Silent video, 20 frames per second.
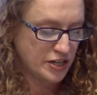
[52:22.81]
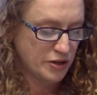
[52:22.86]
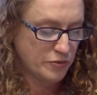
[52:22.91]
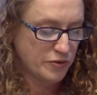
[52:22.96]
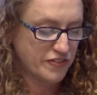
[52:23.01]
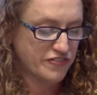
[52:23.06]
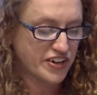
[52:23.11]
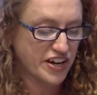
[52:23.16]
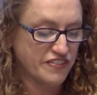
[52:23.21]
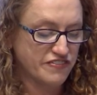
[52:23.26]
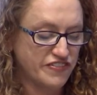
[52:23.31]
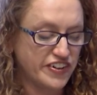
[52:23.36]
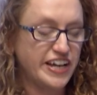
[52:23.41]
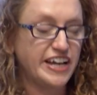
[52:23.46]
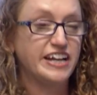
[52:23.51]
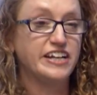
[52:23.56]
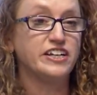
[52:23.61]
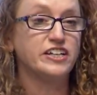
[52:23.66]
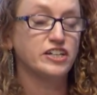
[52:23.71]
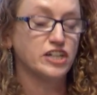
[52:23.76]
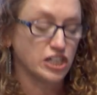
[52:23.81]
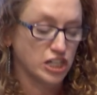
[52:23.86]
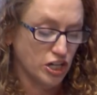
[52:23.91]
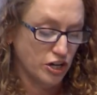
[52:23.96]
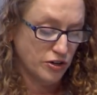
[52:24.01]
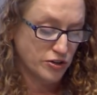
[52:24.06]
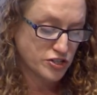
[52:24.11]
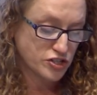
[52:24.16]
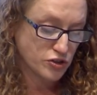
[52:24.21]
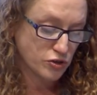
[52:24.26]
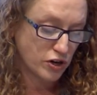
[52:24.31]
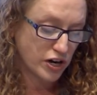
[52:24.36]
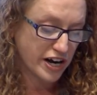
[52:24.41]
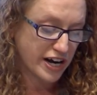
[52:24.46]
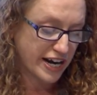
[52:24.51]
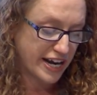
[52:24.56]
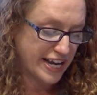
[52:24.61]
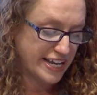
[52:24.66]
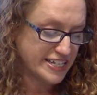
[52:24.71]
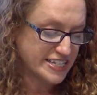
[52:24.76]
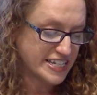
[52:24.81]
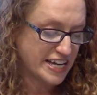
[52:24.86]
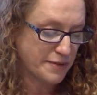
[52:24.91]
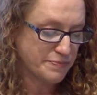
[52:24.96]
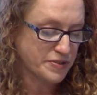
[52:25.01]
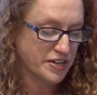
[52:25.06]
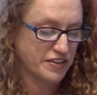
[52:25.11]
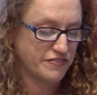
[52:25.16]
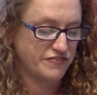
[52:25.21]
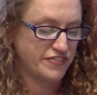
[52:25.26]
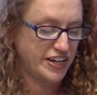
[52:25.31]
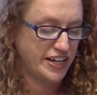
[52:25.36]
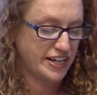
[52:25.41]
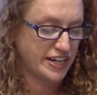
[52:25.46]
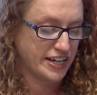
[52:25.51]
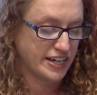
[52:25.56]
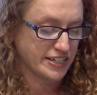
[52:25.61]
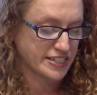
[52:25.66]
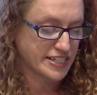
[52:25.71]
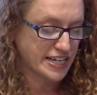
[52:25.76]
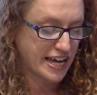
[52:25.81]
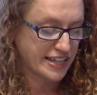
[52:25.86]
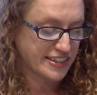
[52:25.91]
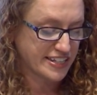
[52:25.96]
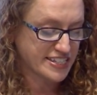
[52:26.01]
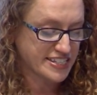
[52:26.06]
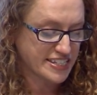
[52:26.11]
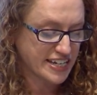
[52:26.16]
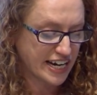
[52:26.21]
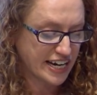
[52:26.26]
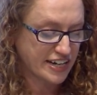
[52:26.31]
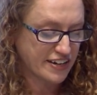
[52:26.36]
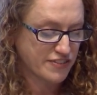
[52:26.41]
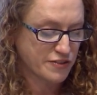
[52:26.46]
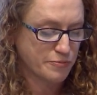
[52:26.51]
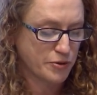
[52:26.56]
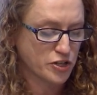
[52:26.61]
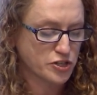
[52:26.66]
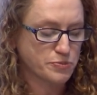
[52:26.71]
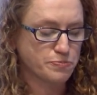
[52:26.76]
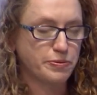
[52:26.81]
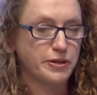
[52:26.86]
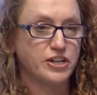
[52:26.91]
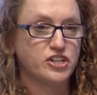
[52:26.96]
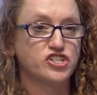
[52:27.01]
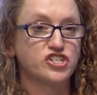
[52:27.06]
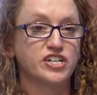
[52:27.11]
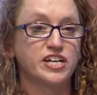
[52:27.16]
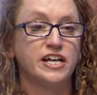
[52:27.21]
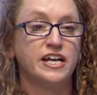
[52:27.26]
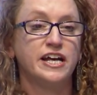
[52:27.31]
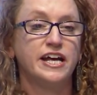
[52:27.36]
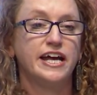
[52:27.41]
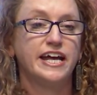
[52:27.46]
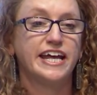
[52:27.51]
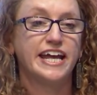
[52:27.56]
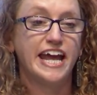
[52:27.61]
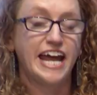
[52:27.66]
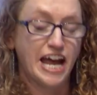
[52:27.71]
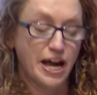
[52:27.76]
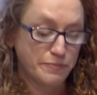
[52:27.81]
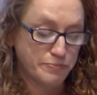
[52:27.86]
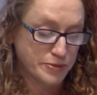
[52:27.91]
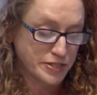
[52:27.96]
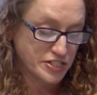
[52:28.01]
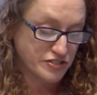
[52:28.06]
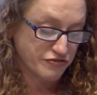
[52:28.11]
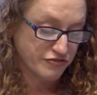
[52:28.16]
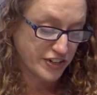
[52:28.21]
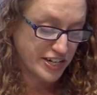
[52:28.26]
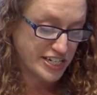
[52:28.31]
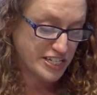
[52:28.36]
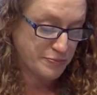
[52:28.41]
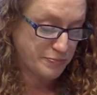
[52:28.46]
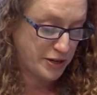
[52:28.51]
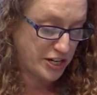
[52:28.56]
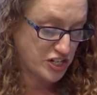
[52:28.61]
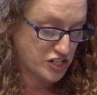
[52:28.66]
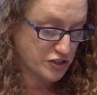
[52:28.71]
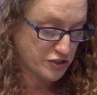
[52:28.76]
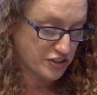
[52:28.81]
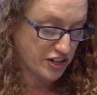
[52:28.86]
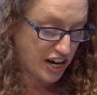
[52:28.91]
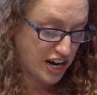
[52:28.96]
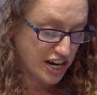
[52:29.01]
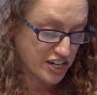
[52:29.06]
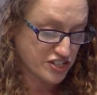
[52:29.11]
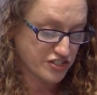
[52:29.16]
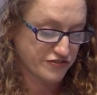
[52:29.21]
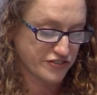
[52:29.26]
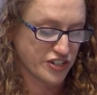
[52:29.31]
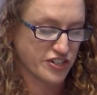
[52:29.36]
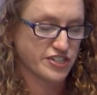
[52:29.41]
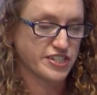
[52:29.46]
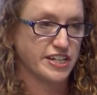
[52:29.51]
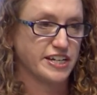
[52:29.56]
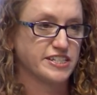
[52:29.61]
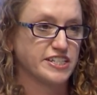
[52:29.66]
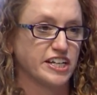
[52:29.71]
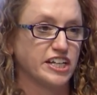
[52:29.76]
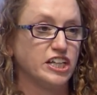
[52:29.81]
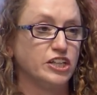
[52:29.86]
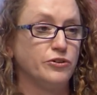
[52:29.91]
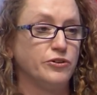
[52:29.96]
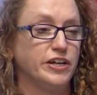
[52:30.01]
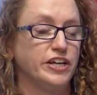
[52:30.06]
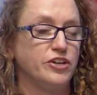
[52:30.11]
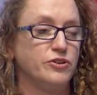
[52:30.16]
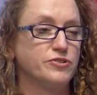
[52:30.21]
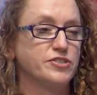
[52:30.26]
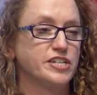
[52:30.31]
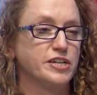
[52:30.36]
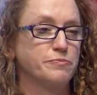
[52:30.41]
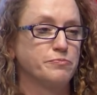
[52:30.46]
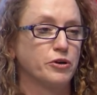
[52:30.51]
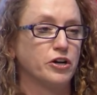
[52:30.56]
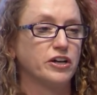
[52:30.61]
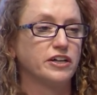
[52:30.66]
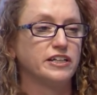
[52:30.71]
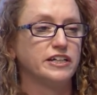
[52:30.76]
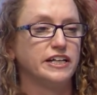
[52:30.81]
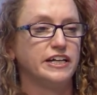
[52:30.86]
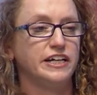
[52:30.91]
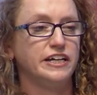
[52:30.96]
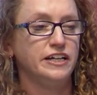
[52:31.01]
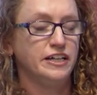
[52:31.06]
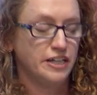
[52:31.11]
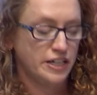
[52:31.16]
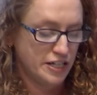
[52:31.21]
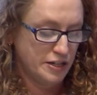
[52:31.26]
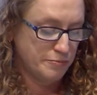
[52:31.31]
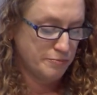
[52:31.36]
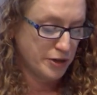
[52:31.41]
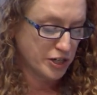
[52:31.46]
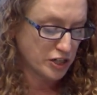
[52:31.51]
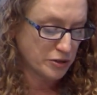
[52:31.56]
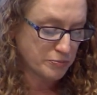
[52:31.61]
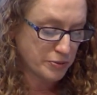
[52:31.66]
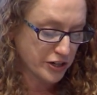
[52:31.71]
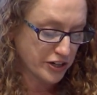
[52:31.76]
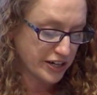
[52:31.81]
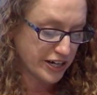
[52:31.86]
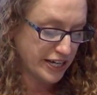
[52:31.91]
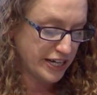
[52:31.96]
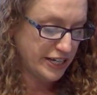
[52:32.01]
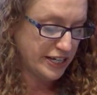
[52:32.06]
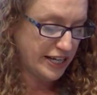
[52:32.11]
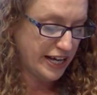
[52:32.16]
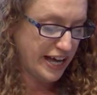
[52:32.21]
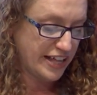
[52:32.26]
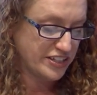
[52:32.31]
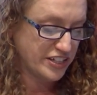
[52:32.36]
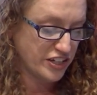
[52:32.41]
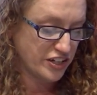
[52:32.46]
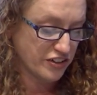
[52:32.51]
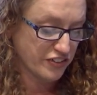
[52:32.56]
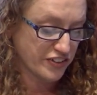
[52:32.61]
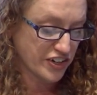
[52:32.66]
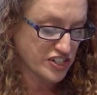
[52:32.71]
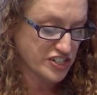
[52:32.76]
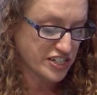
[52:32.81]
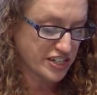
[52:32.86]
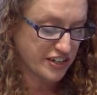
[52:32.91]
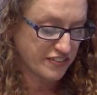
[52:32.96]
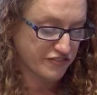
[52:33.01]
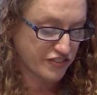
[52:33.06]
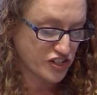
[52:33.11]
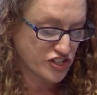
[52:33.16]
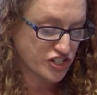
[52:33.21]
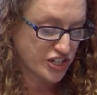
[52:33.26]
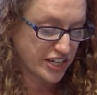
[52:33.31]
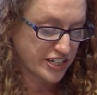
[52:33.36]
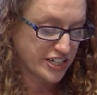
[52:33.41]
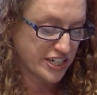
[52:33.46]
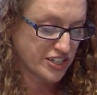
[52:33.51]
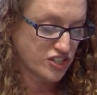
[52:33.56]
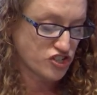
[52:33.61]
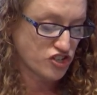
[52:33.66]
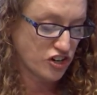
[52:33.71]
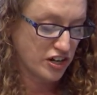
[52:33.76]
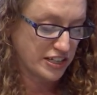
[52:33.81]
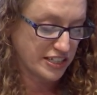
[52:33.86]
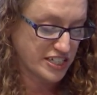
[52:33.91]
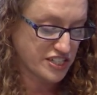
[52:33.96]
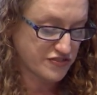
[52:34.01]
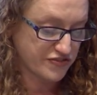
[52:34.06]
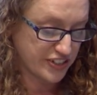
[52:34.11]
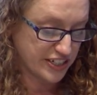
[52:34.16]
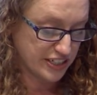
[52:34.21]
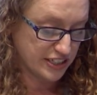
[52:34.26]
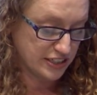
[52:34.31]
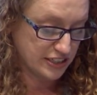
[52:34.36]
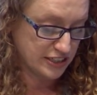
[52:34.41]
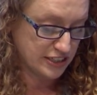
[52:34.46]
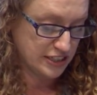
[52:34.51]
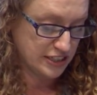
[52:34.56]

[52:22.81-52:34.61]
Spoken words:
We've convened closed-door, in-depth convenings at the site of the most pitched campus free speech controversies, including UC Berkeley, Middlebury, and the University of Virginia at Charlottesville.